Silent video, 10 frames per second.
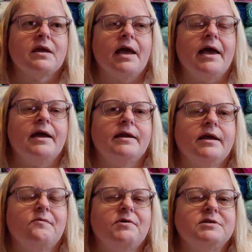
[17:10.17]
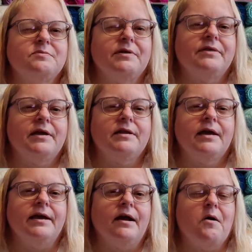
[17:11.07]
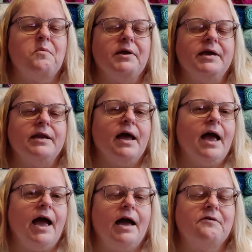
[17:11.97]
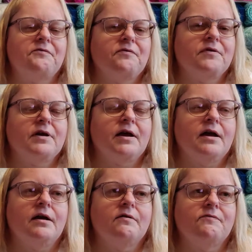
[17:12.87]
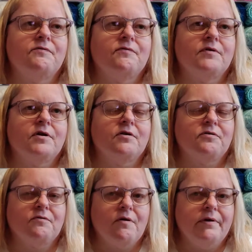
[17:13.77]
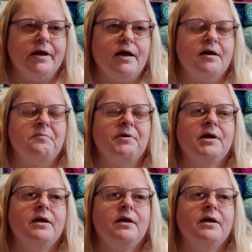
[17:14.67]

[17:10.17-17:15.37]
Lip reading: And it was within like a week and a half of her throwing up.